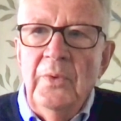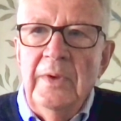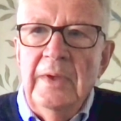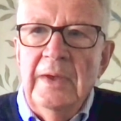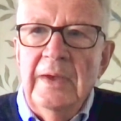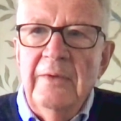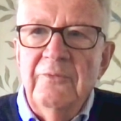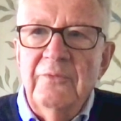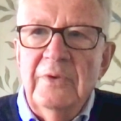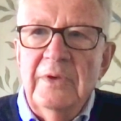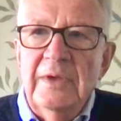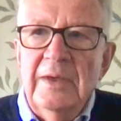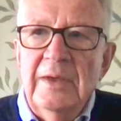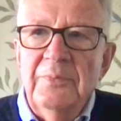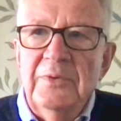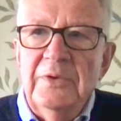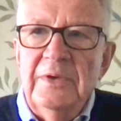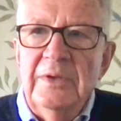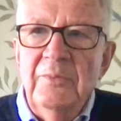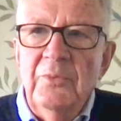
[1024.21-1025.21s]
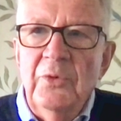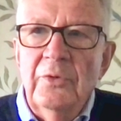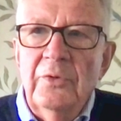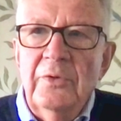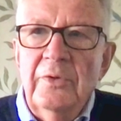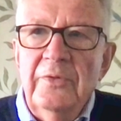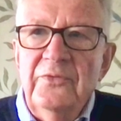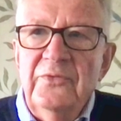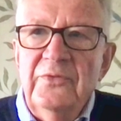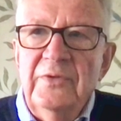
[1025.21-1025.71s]
We have kept
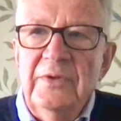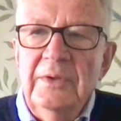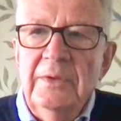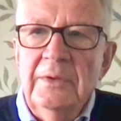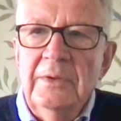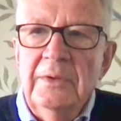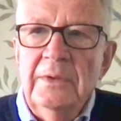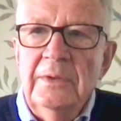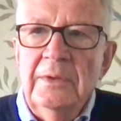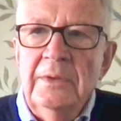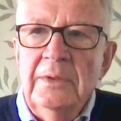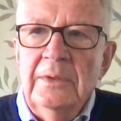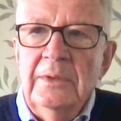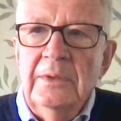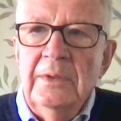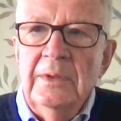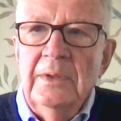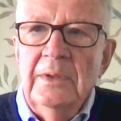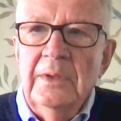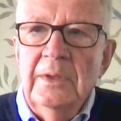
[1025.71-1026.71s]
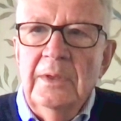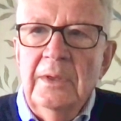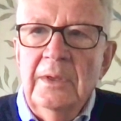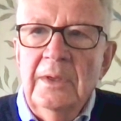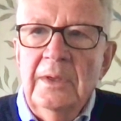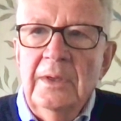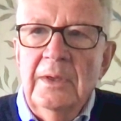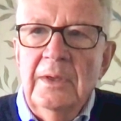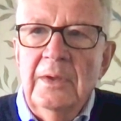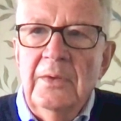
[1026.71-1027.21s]
democracy.
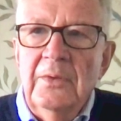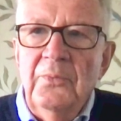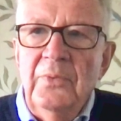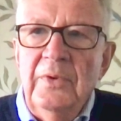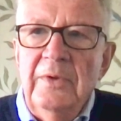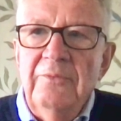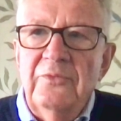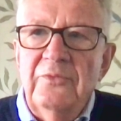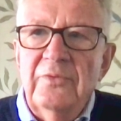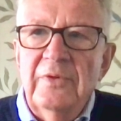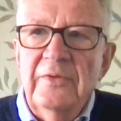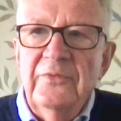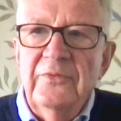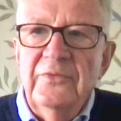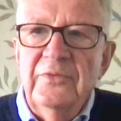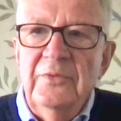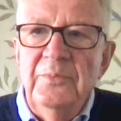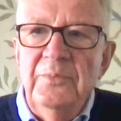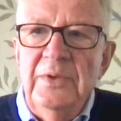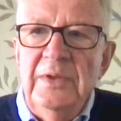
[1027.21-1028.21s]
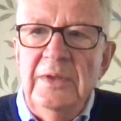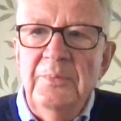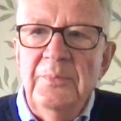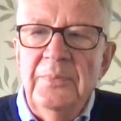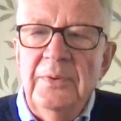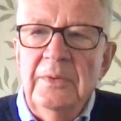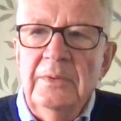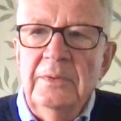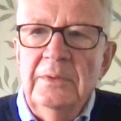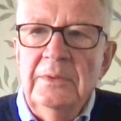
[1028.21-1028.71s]
We've trusted
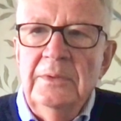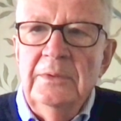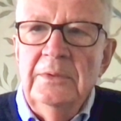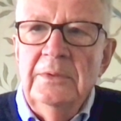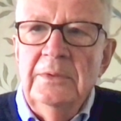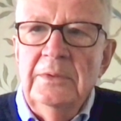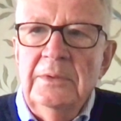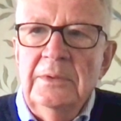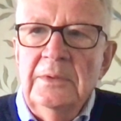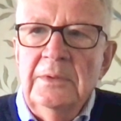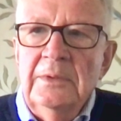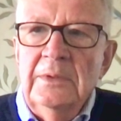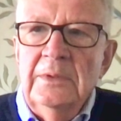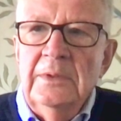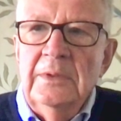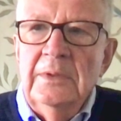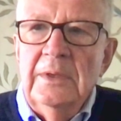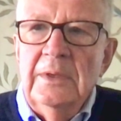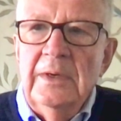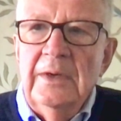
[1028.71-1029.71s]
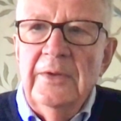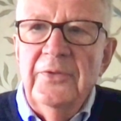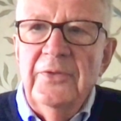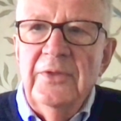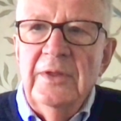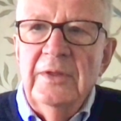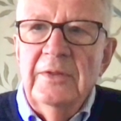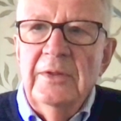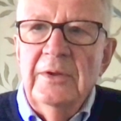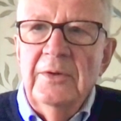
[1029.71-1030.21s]
people. I
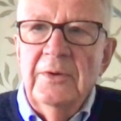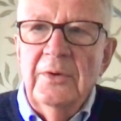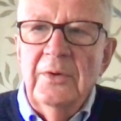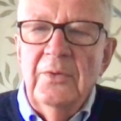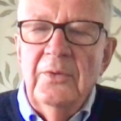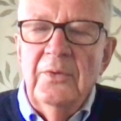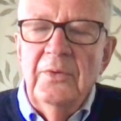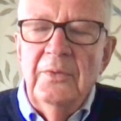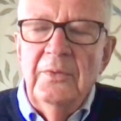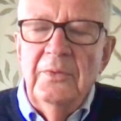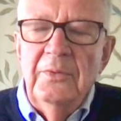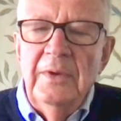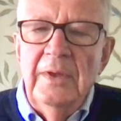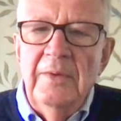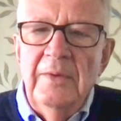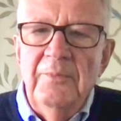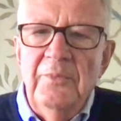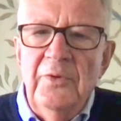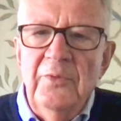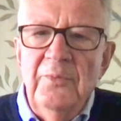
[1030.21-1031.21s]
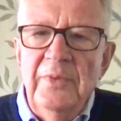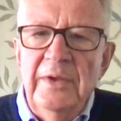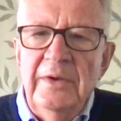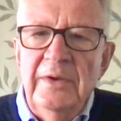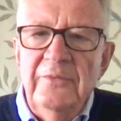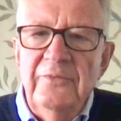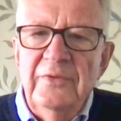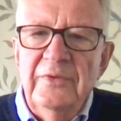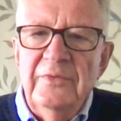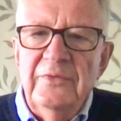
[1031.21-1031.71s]
think there are a number of
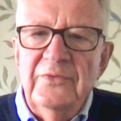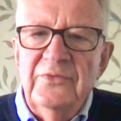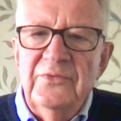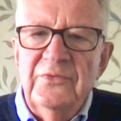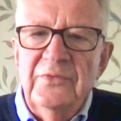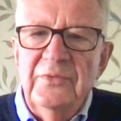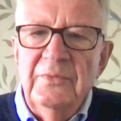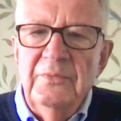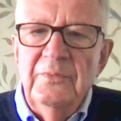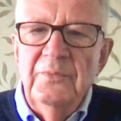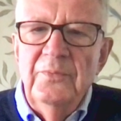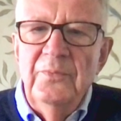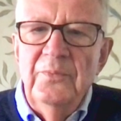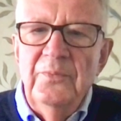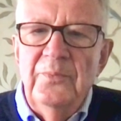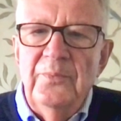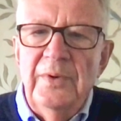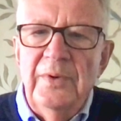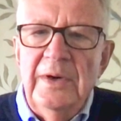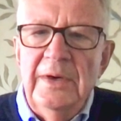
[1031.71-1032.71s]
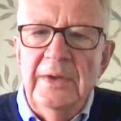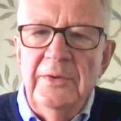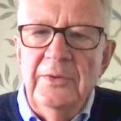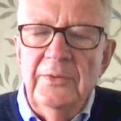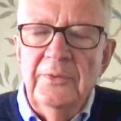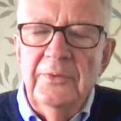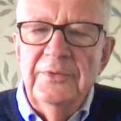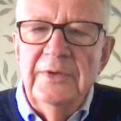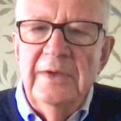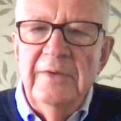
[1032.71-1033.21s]
benefits by
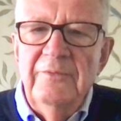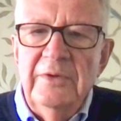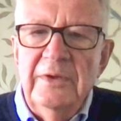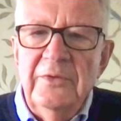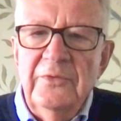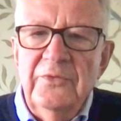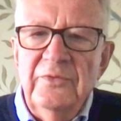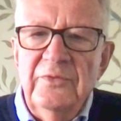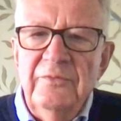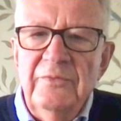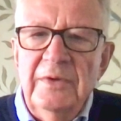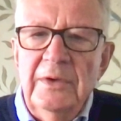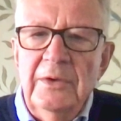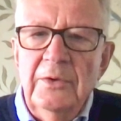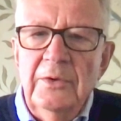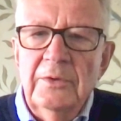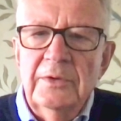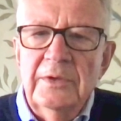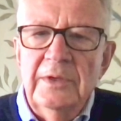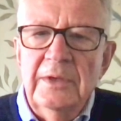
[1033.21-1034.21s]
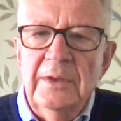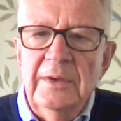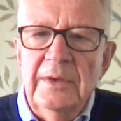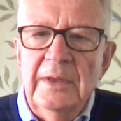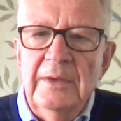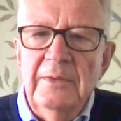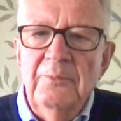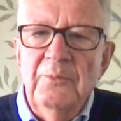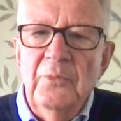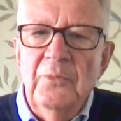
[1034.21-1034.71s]
not having a severe lockdown,
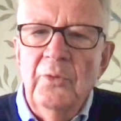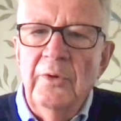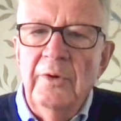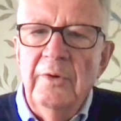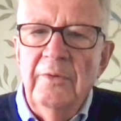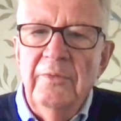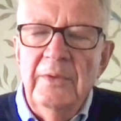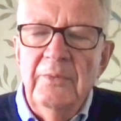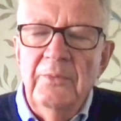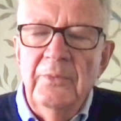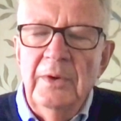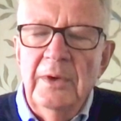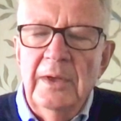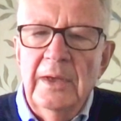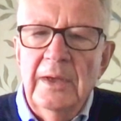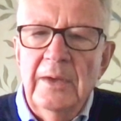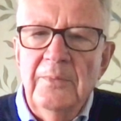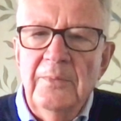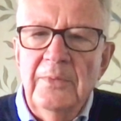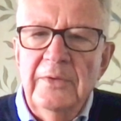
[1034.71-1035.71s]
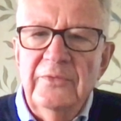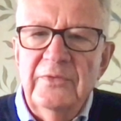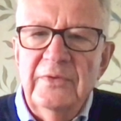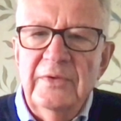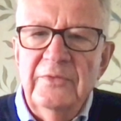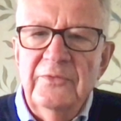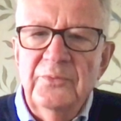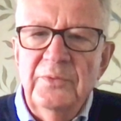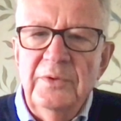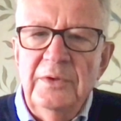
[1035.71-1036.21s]
and more of them will come as
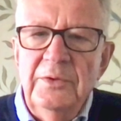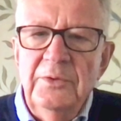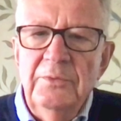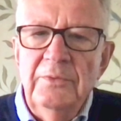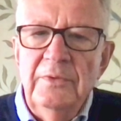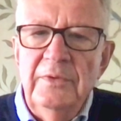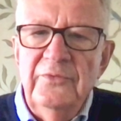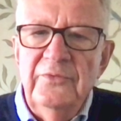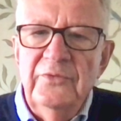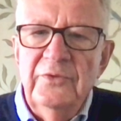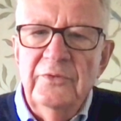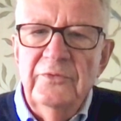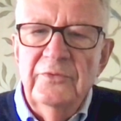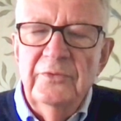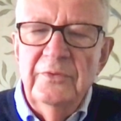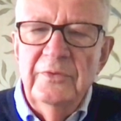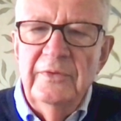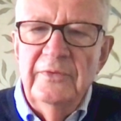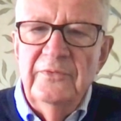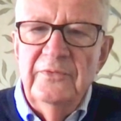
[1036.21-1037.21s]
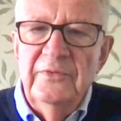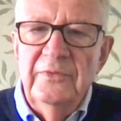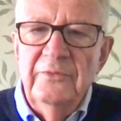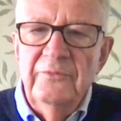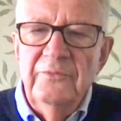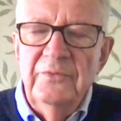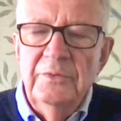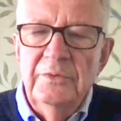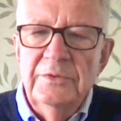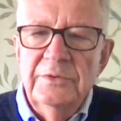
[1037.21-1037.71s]
we do research on this in
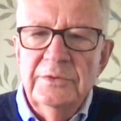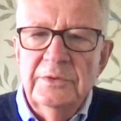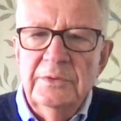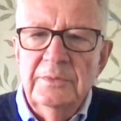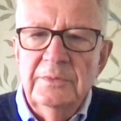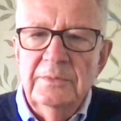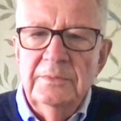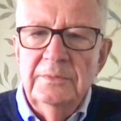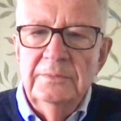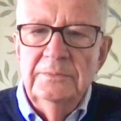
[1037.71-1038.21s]
the future.